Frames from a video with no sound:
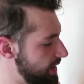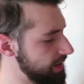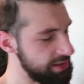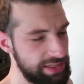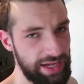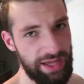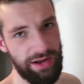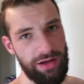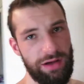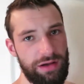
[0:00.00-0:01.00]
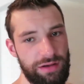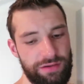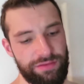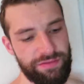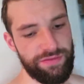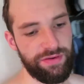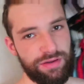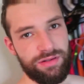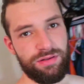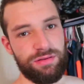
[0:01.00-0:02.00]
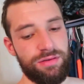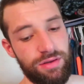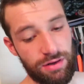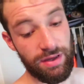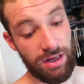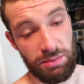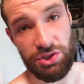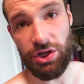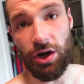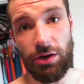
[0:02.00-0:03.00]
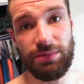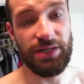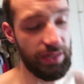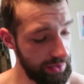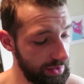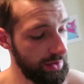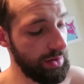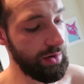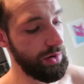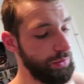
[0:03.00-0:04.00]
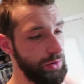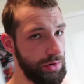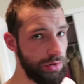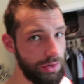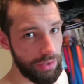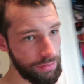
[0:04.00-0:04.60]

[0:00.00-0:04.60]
instead of, getting a bunch of carbs in, we're